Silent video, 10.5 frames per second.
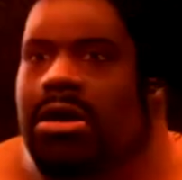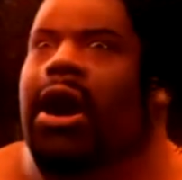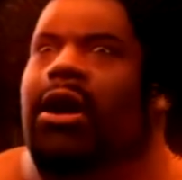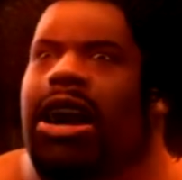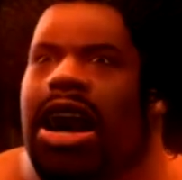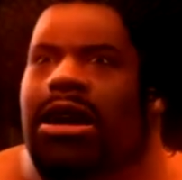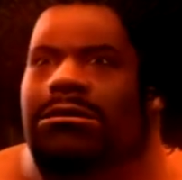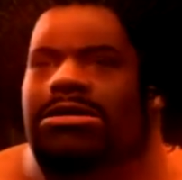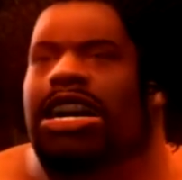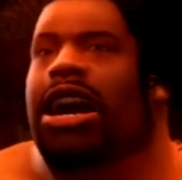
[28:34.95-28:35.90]
quit
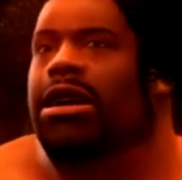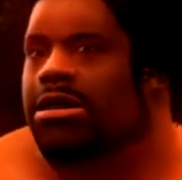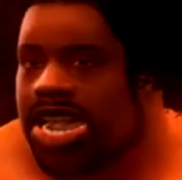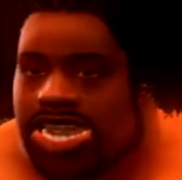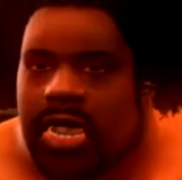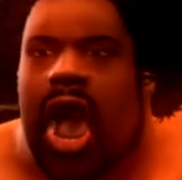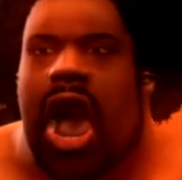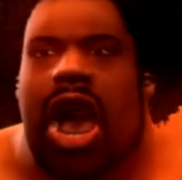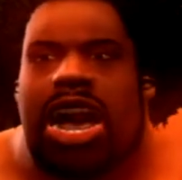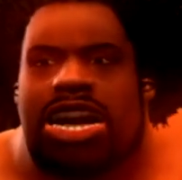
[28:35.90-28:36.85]
any of the bonus
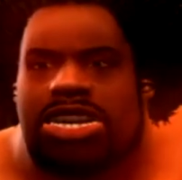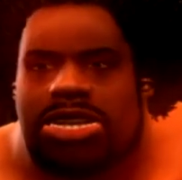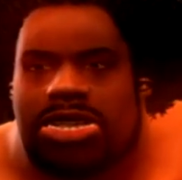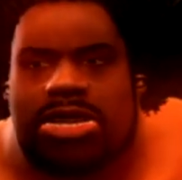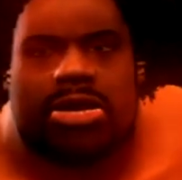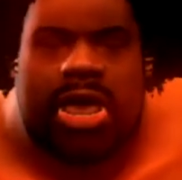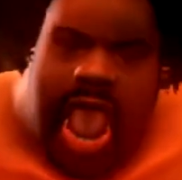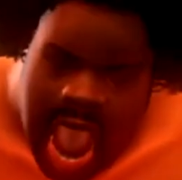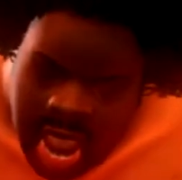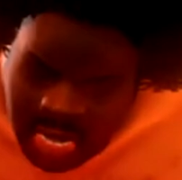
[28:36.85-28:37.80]
fights, and make sure
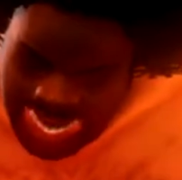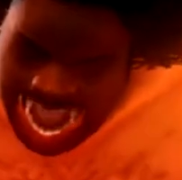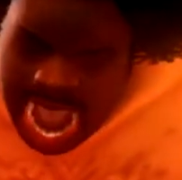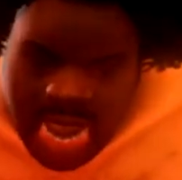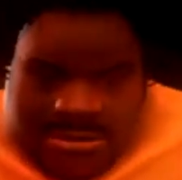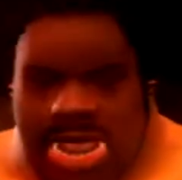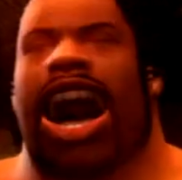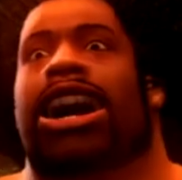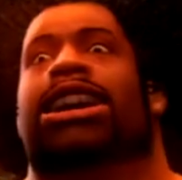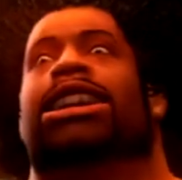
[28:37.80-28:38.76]
you do whatever you got to do to
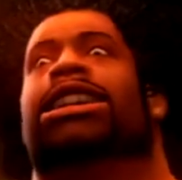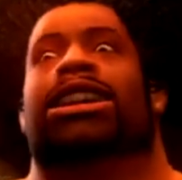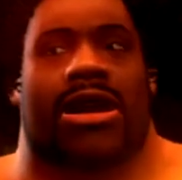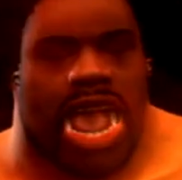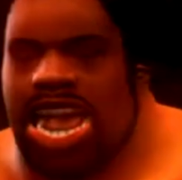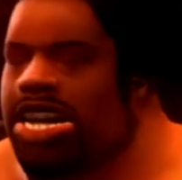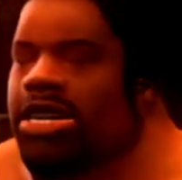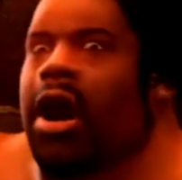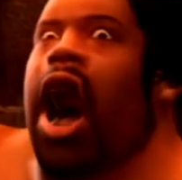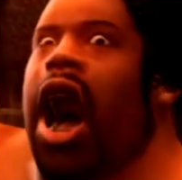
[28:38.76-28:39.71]
win.
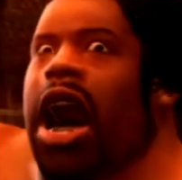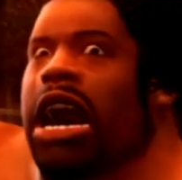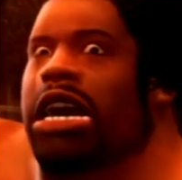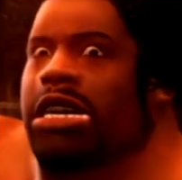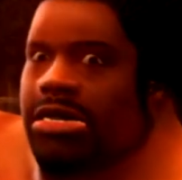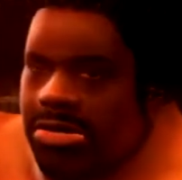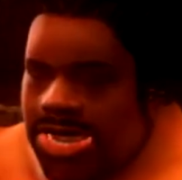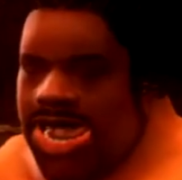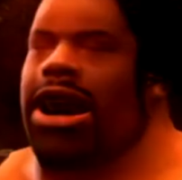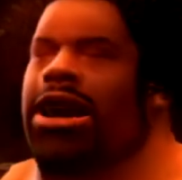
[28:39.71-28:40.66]
Cheese, no
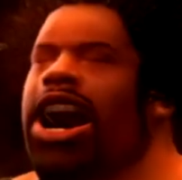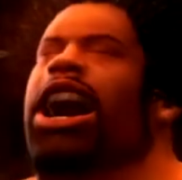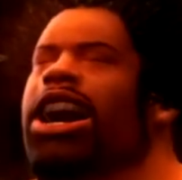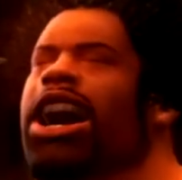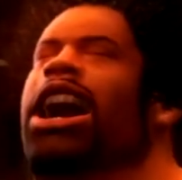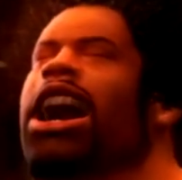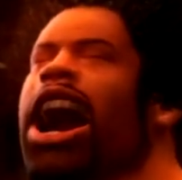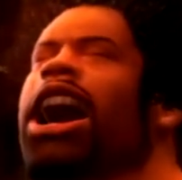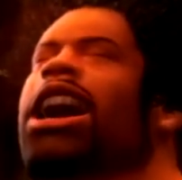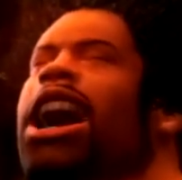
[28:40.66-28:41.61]

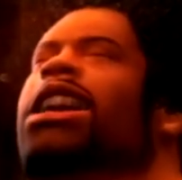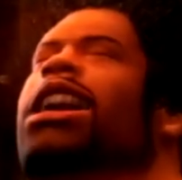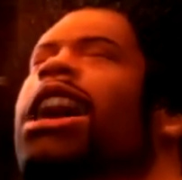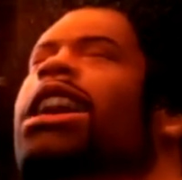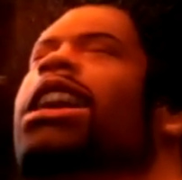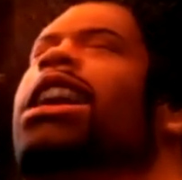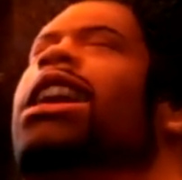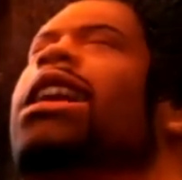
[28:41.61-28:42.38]
holds barred, y'all.